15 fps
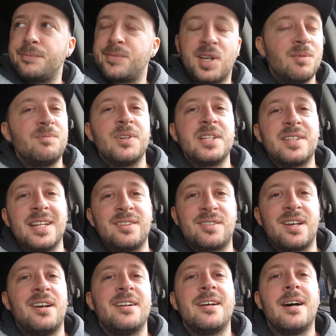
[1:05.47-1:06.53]
something didn't
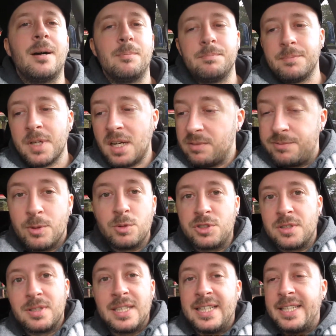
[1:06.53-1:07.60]
turn up,
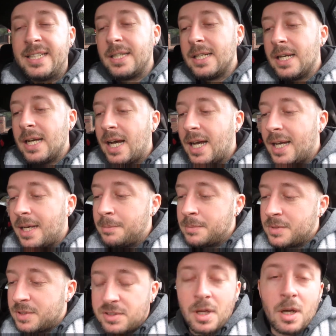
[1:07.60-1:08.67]
unfortunately.
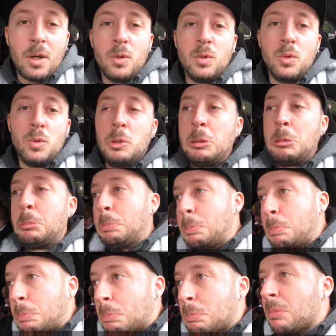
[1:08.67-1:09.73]
Um, so
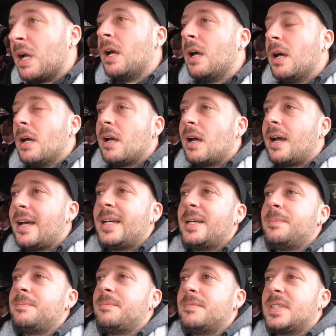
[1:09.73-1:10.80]

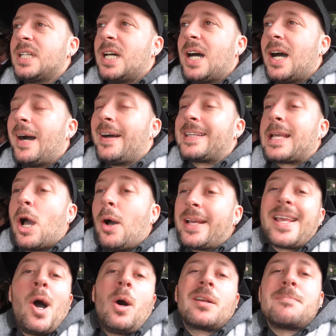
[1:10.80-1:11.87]
um, I, I
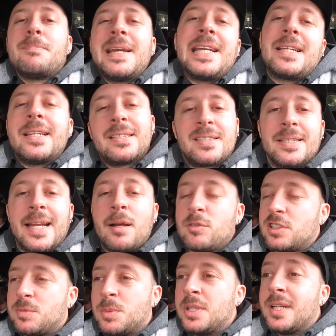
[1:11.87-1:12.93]
can't make this
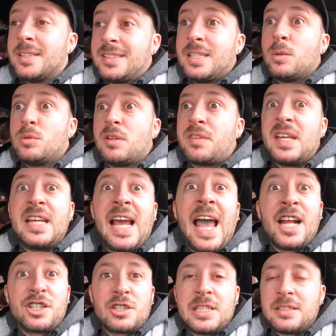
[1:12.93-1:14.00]
announcement until the thing
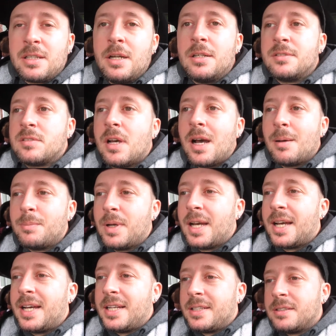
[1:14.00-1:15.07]
actually turns up.
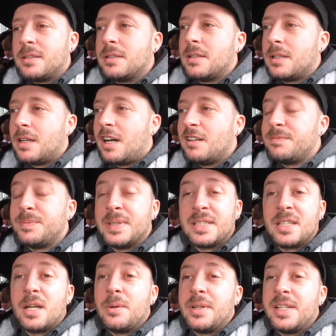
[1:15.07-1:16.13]
And I've been
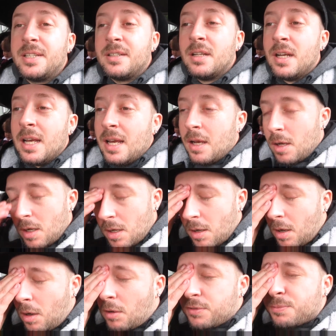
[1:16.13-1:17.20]
going
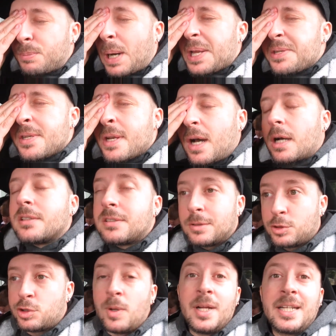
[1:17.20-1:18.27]
off my nut
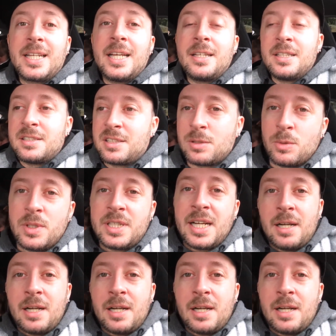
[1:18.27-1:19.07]
trying to get this sorted